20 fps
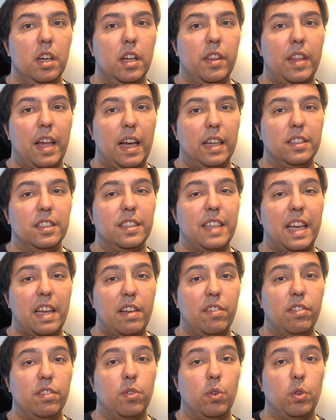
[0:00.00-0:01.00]
That's
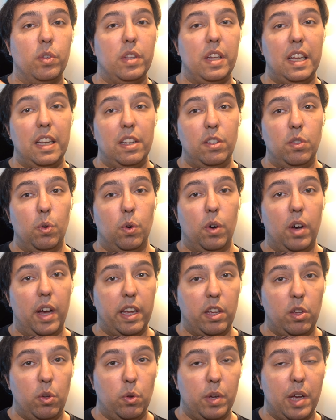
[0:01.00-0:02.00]
saved for the indoor
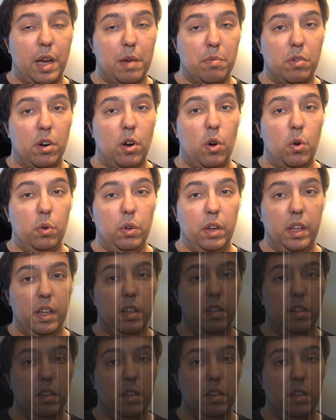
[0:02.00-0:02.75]
IQ camera only.